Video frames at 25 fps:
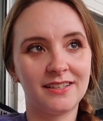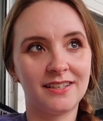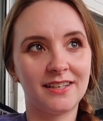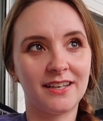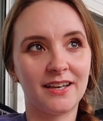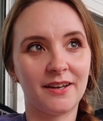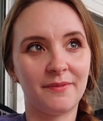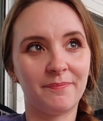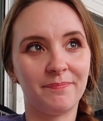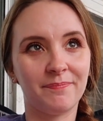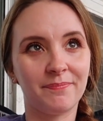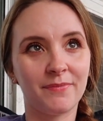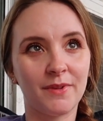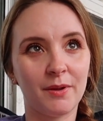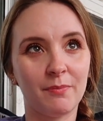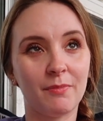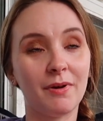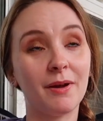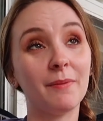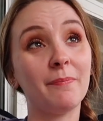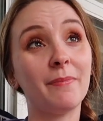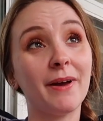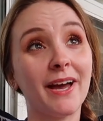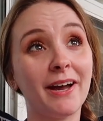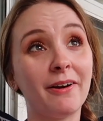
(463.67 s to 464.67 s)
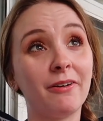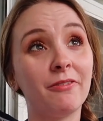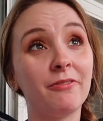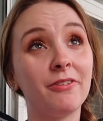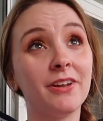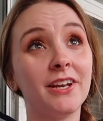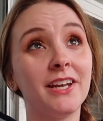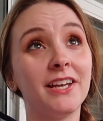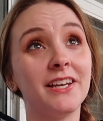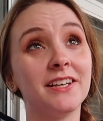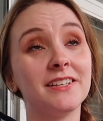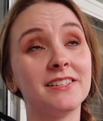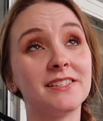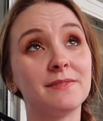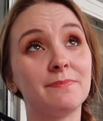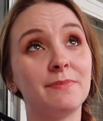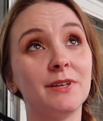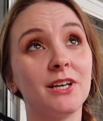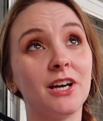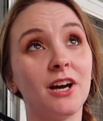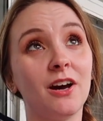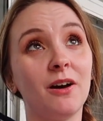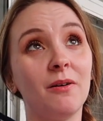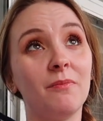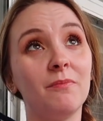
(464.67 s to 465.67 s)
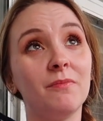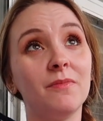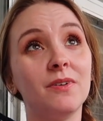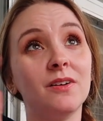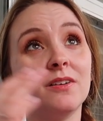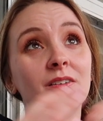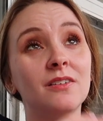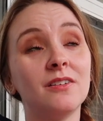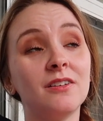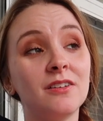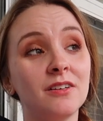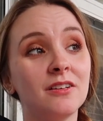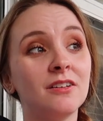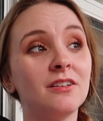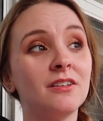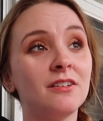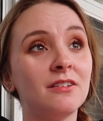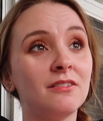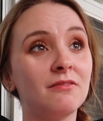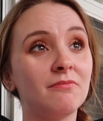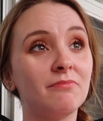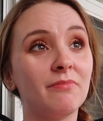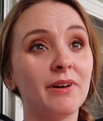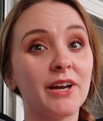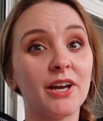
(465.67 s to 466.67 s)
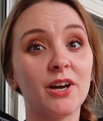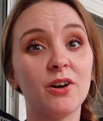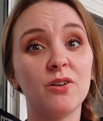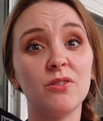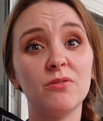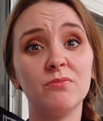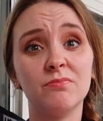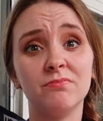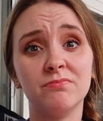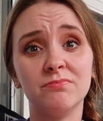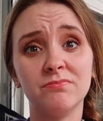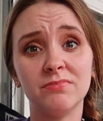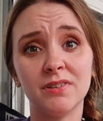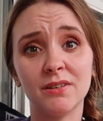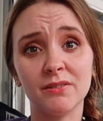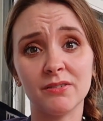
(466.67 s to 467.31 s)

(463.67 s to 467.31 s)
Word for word: yeah my balcony has become my home.